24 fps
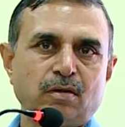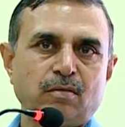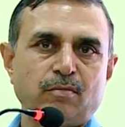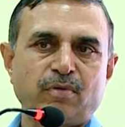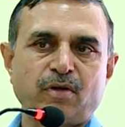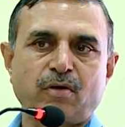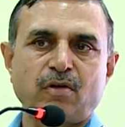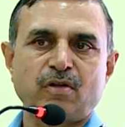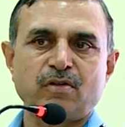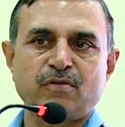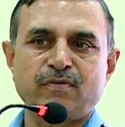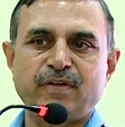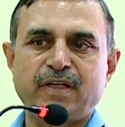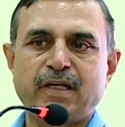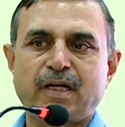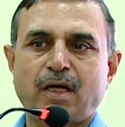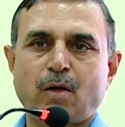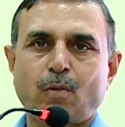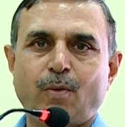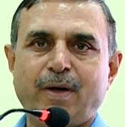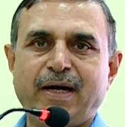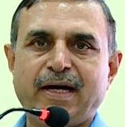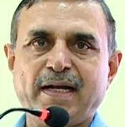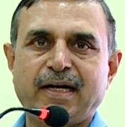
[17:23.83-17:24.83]
because we
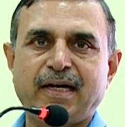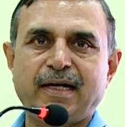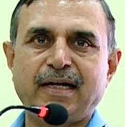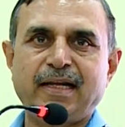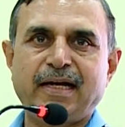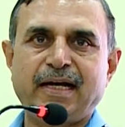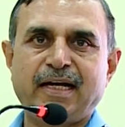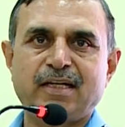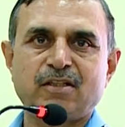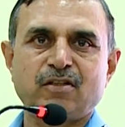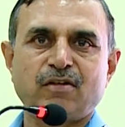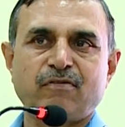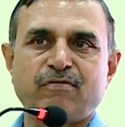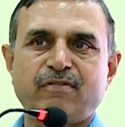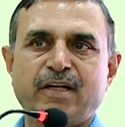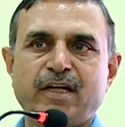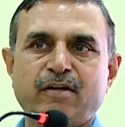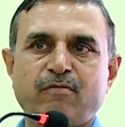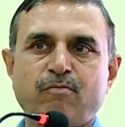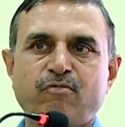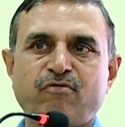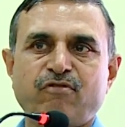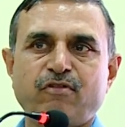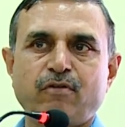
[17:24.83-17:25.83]
require it as of day
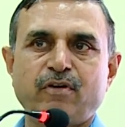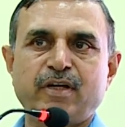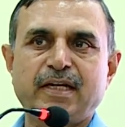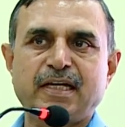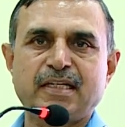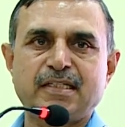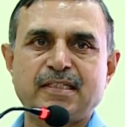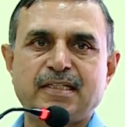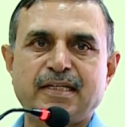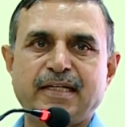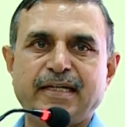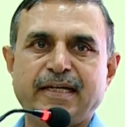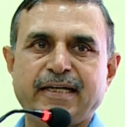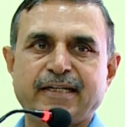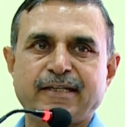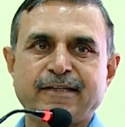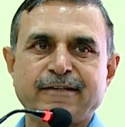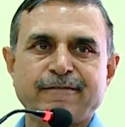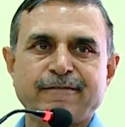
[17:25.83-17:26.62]
before yesterday.